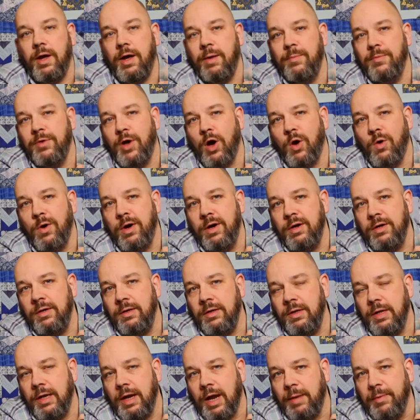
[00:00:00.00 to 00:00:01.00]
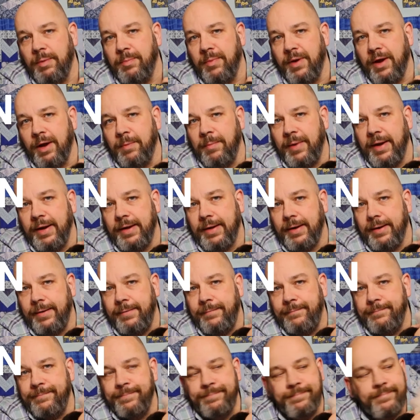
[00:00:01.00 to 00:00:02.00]
I'm Johan and I'm a bear
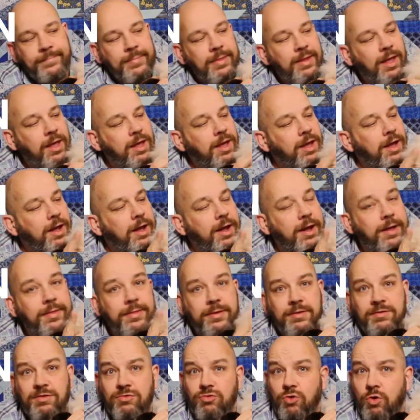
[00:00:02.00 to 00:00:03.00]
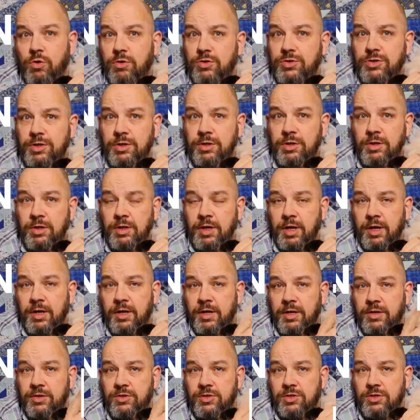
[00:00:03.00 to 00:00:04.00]
maker. And this is Orson
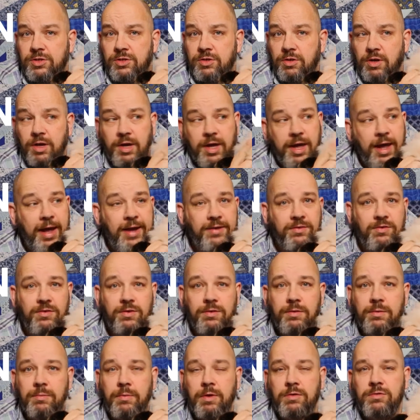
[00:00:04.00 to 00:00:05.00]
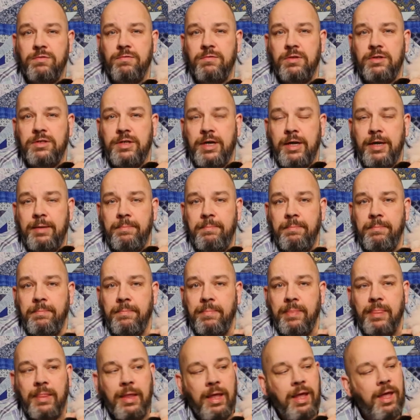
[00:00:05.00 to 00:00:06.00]
and he's a cat most of the time.
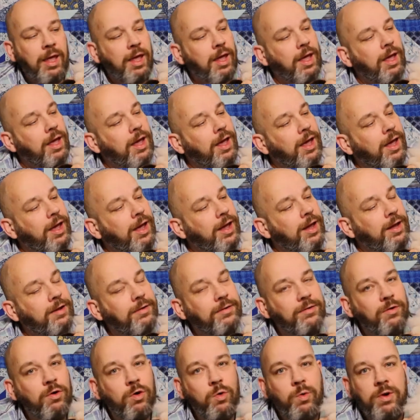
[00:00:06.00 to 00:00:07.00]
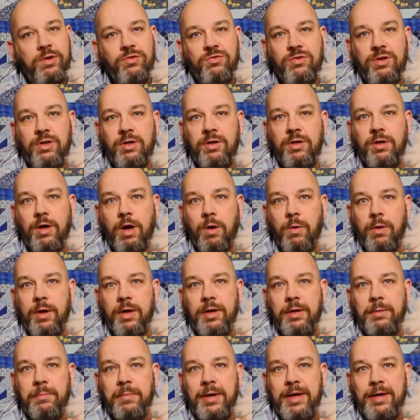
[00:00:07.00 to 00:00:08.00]
And you're watching Go
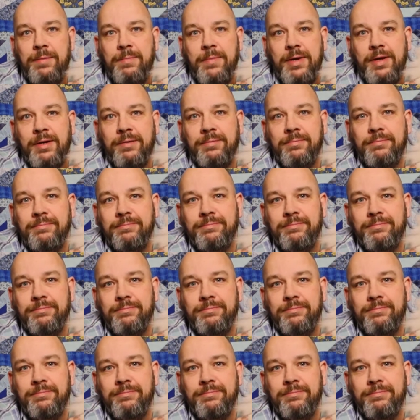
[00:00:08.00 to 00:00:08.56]
Ahead and Make Me.